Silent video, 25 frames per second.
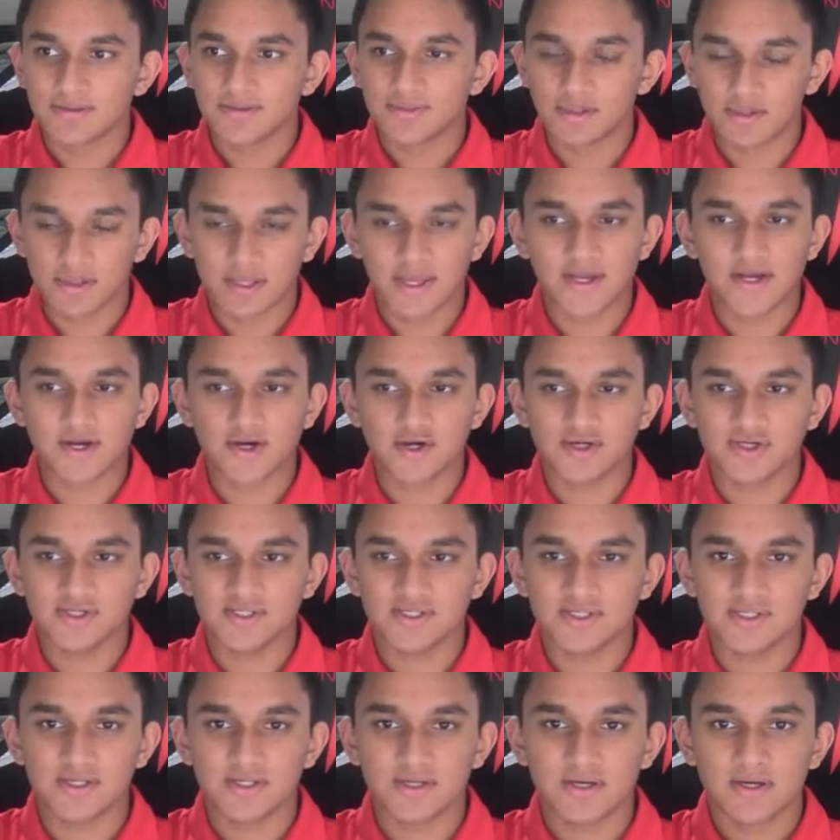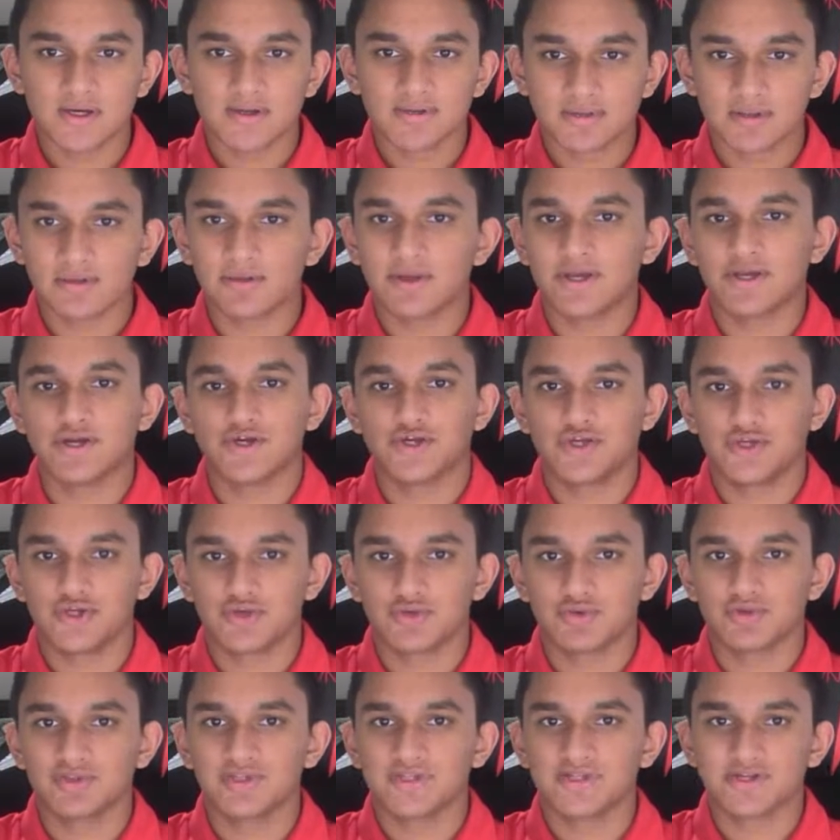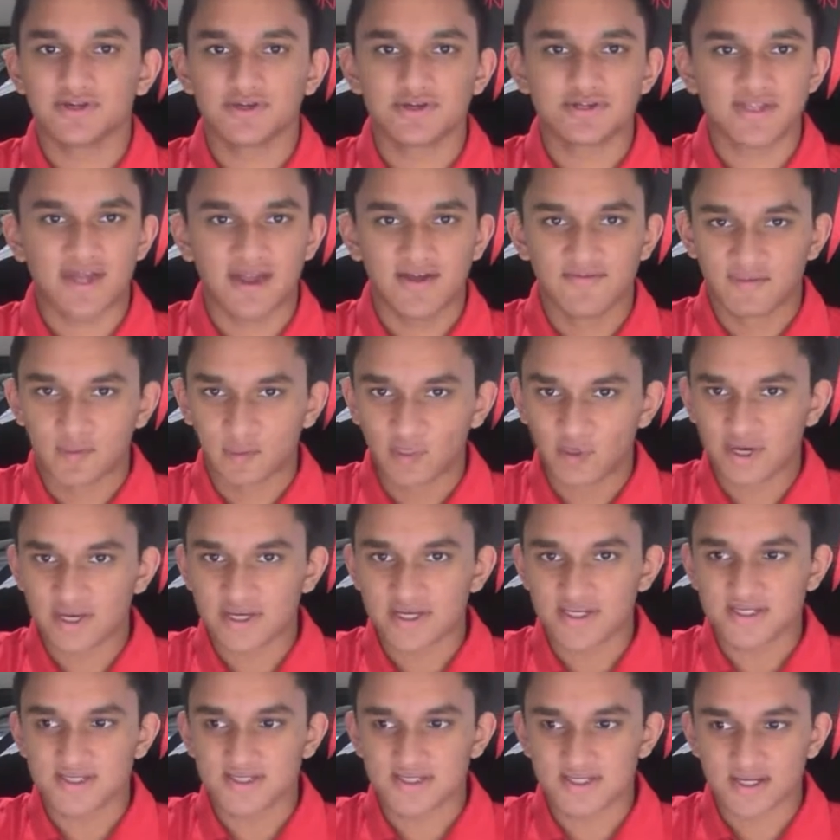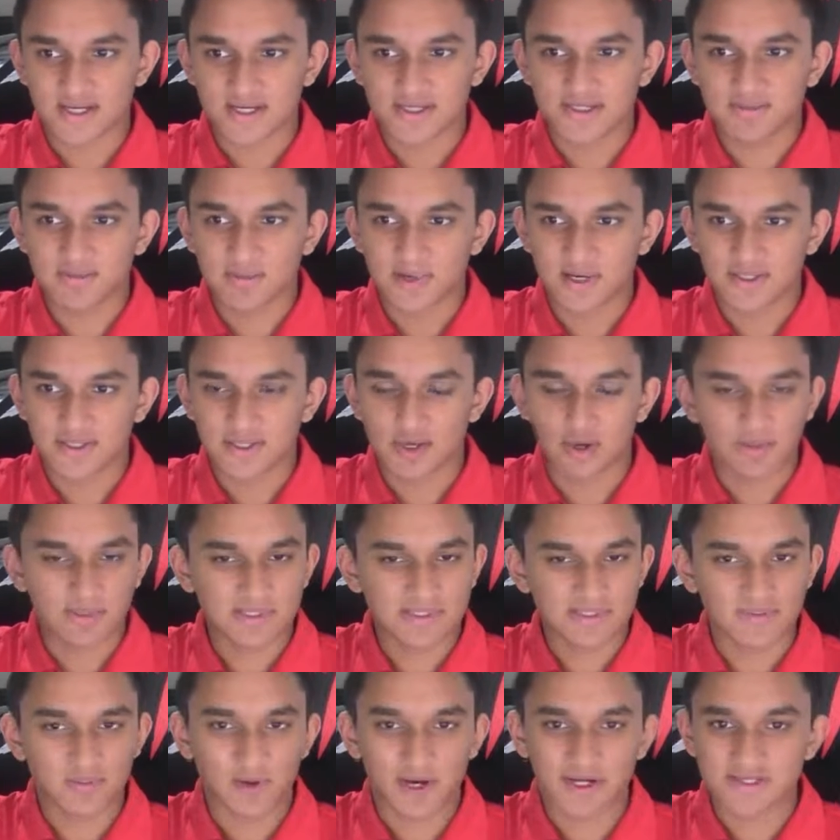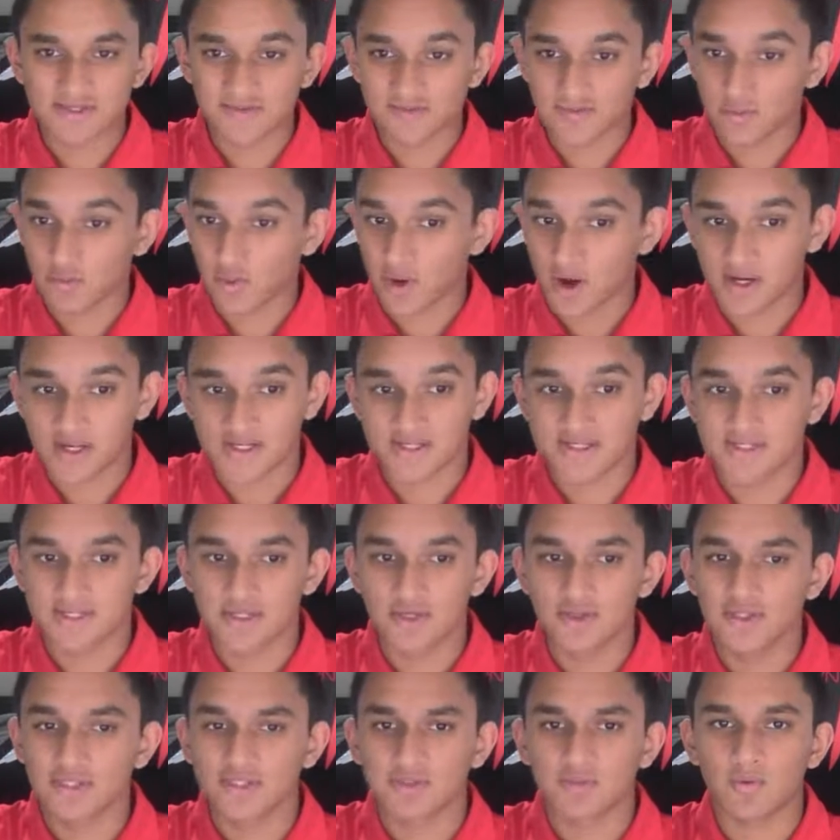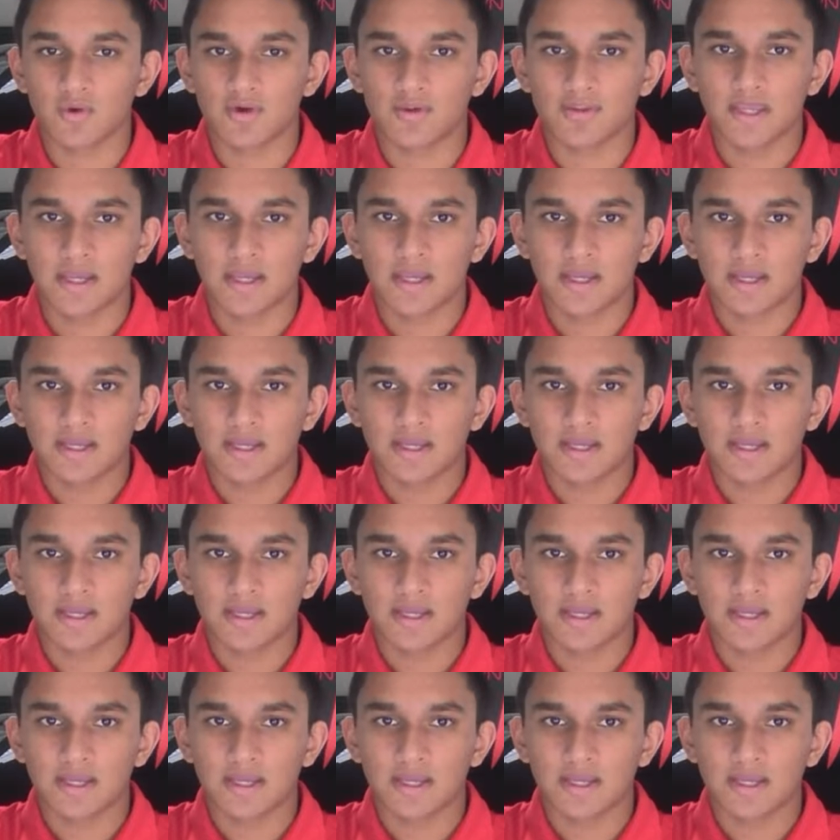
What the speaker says: The Lakers should win the series. I have them winning in 6, but don't be surprised if the Rockets steal this one.